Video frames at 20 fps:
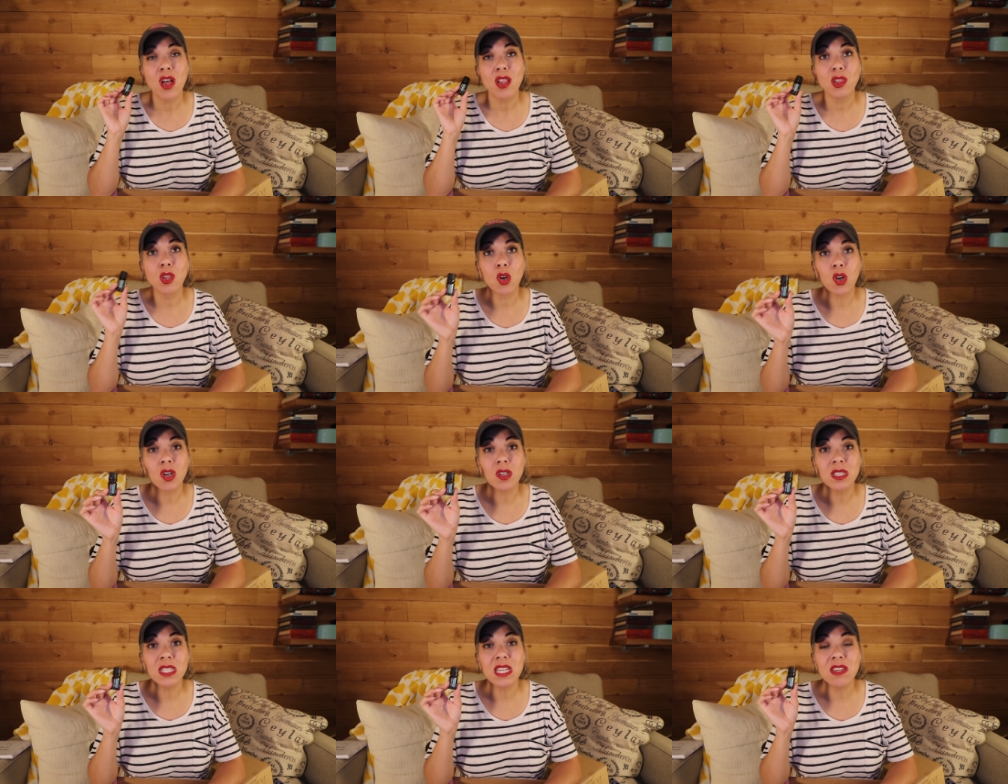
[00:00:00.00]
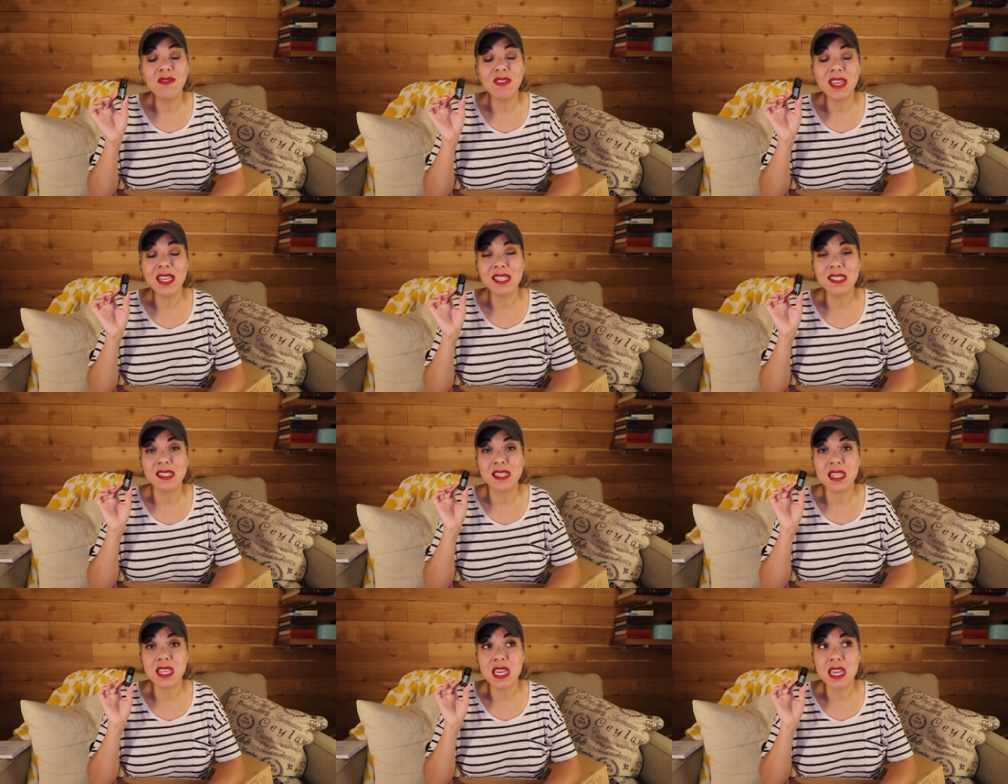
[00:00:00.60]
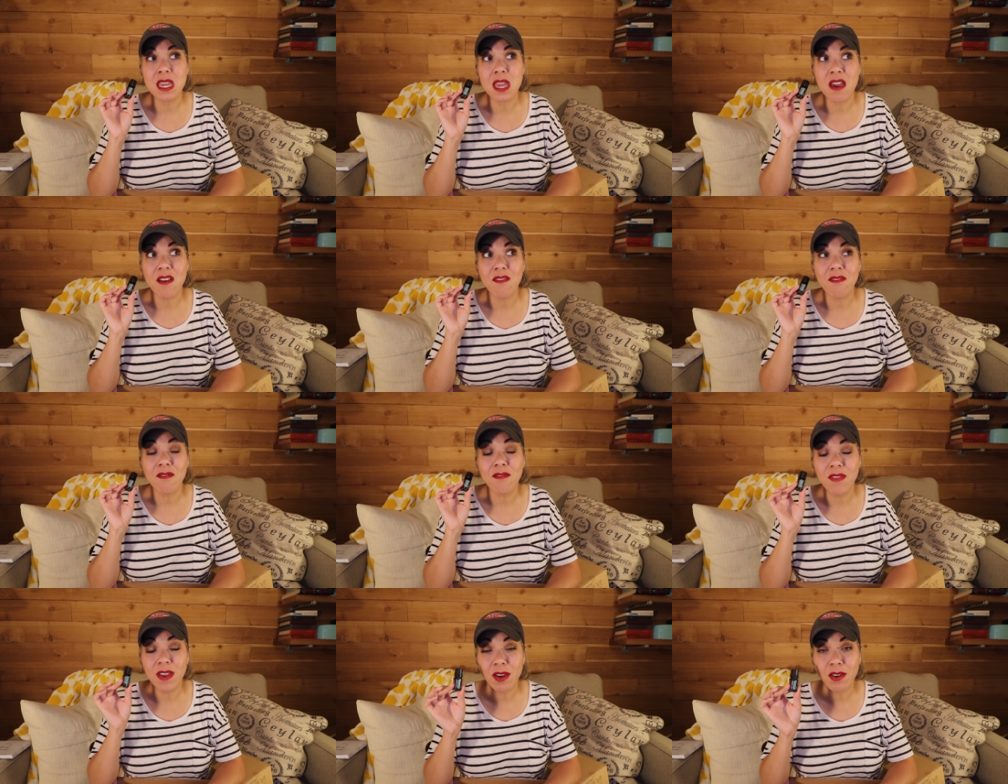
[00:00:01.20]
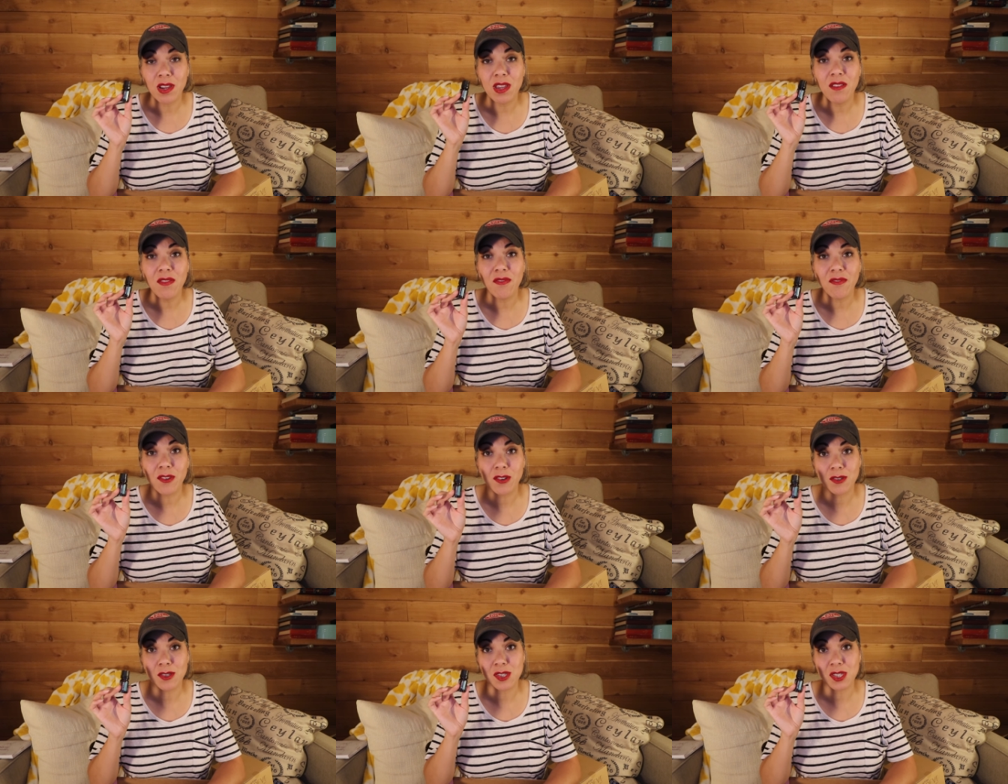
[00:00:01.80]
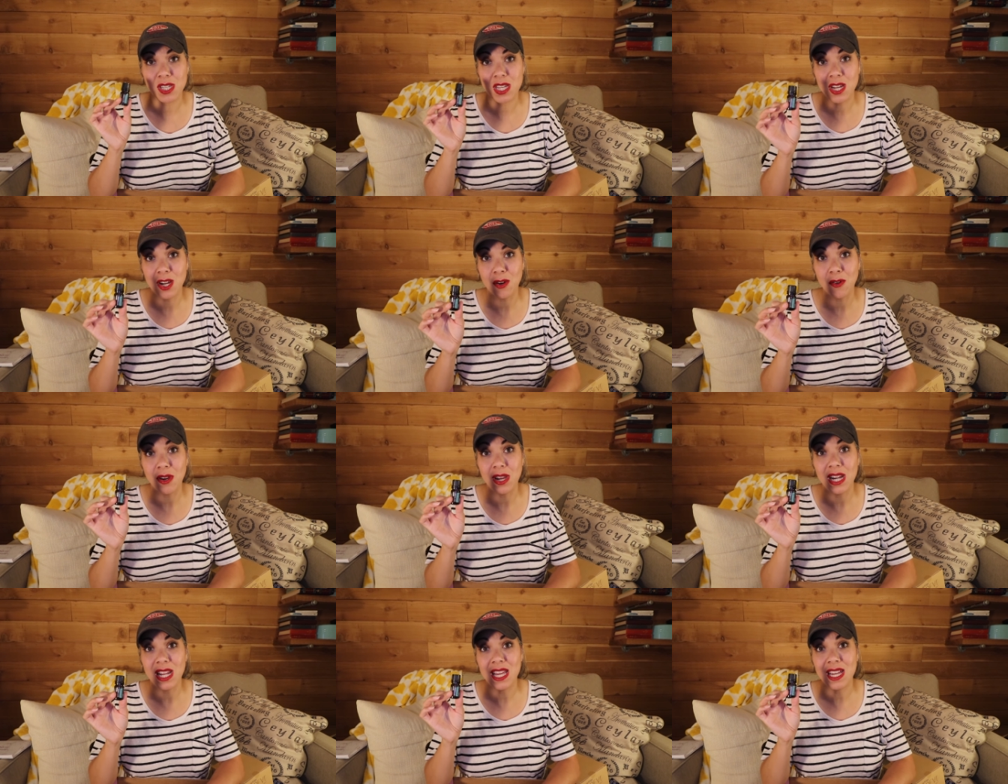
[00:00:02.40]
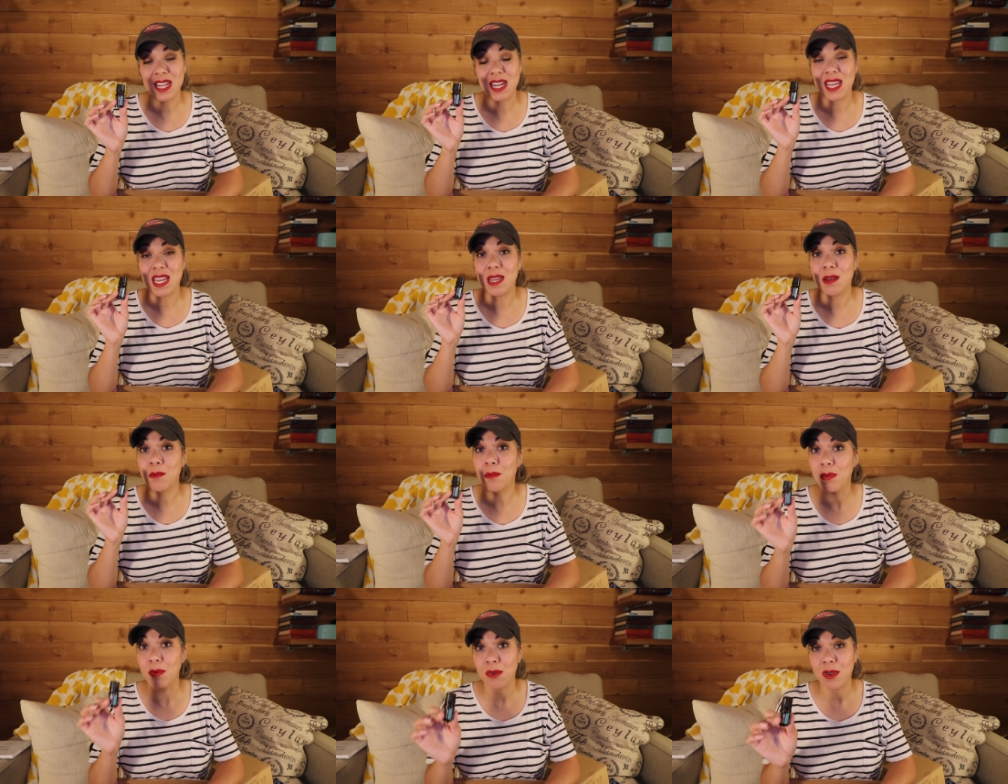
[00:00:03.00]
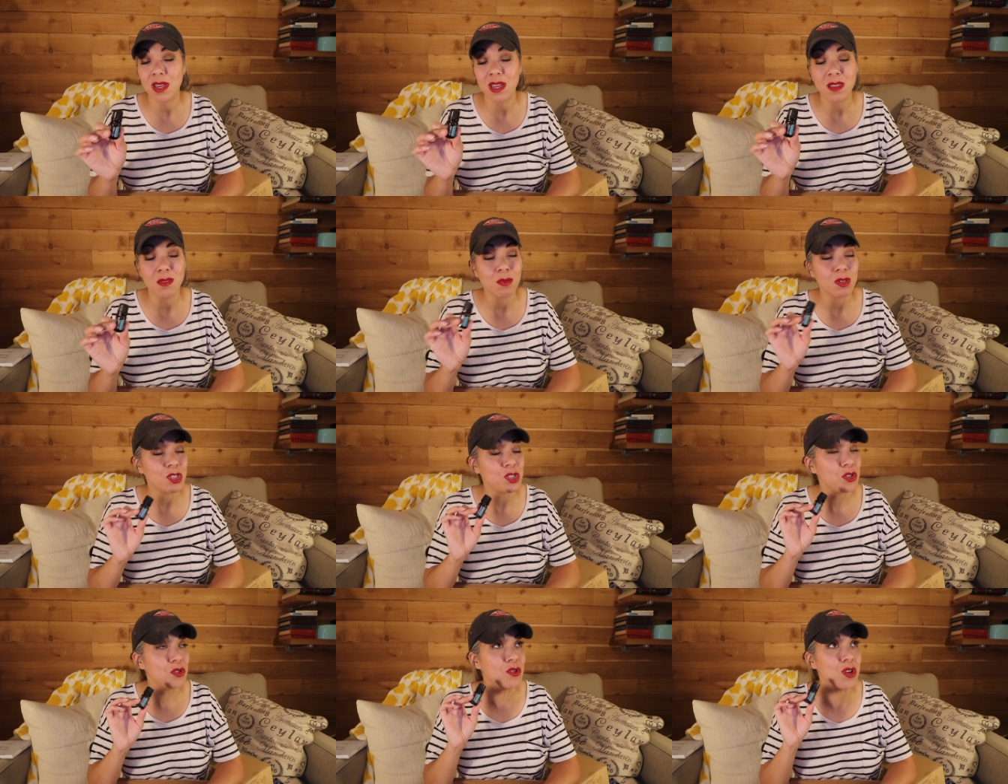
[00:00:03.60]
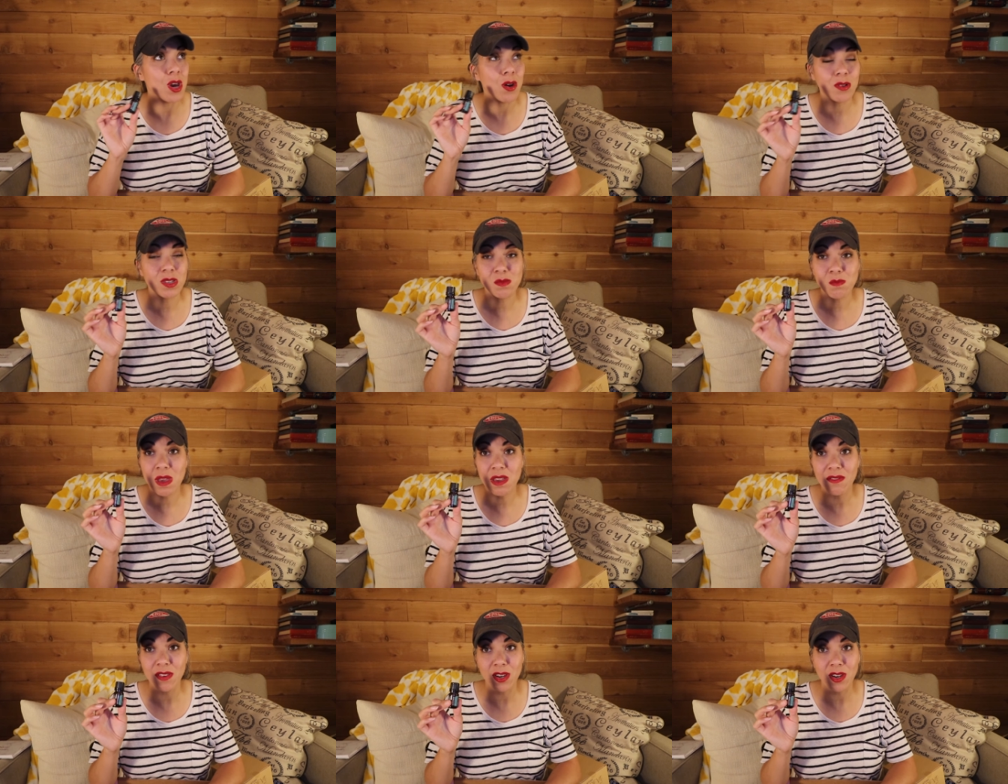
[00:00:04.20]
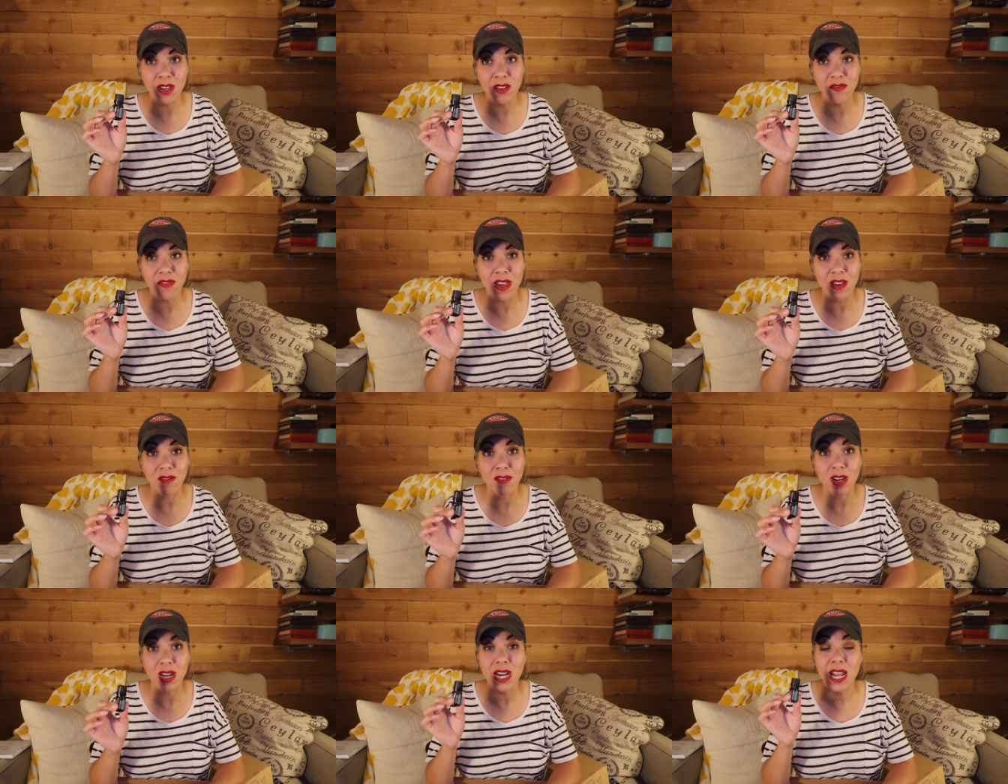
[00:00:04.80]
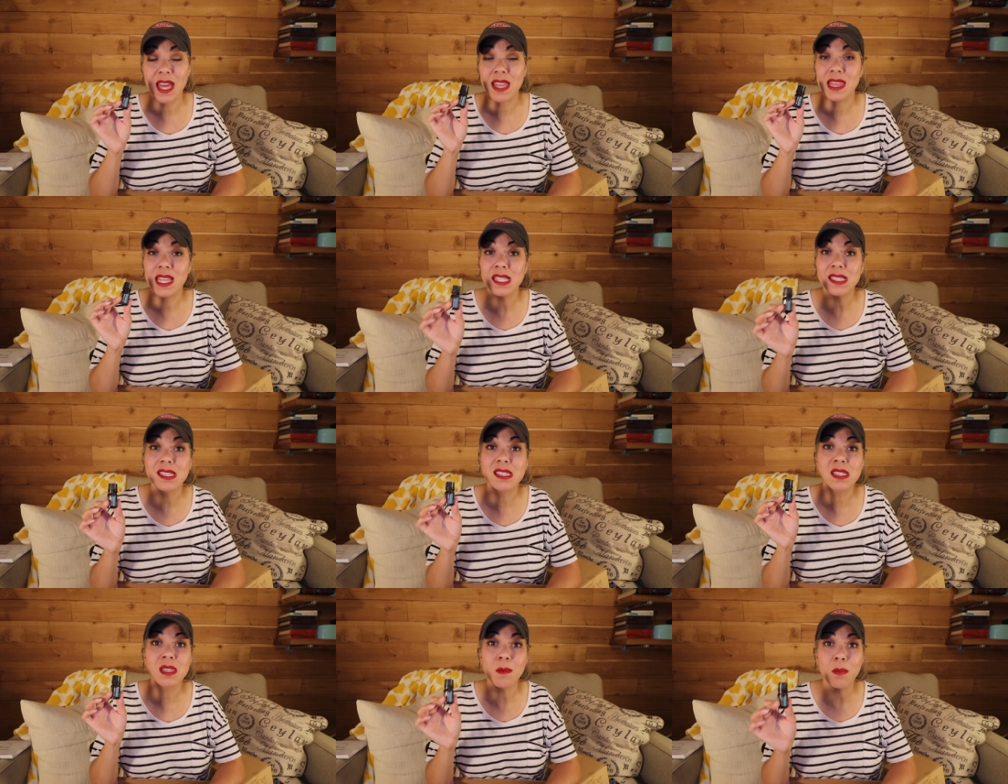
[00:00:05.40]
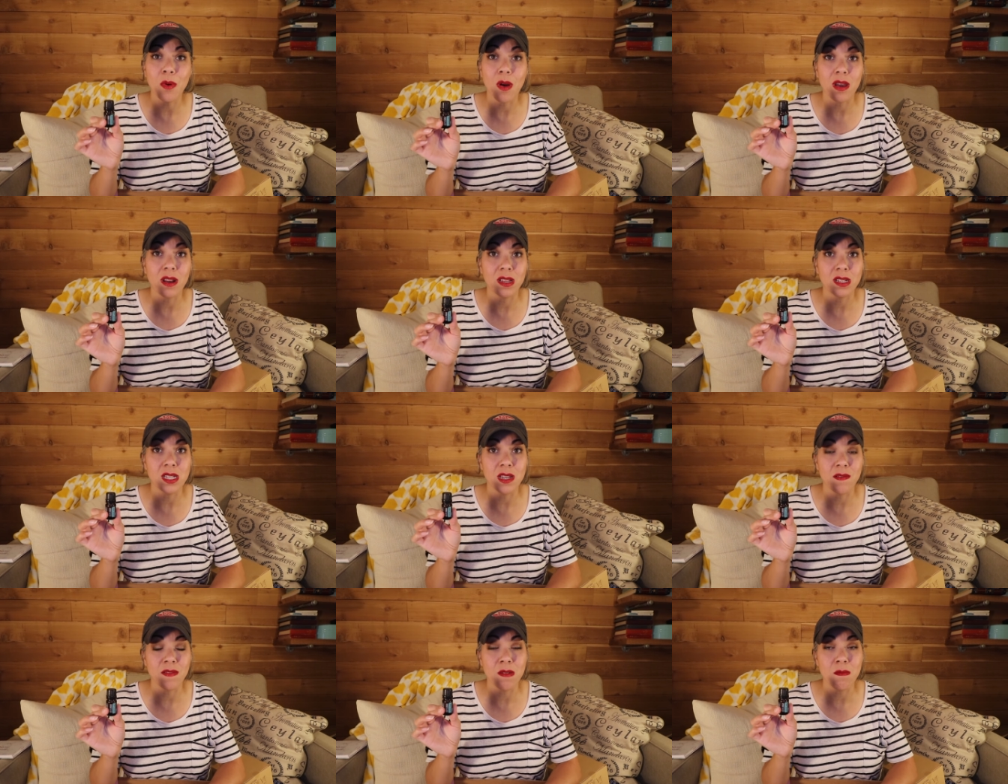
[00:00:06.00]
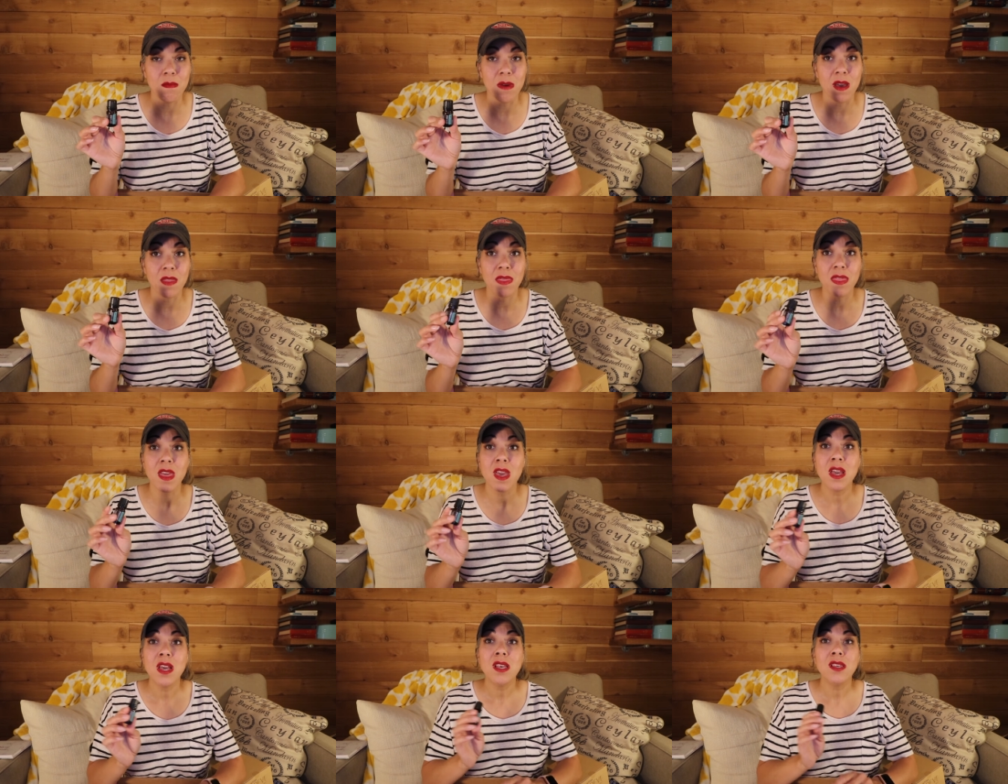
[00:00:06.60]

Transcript: Laurel Leaf is the very first ingredient in Breathe, which you know is my very favorite, and this is the product of the month.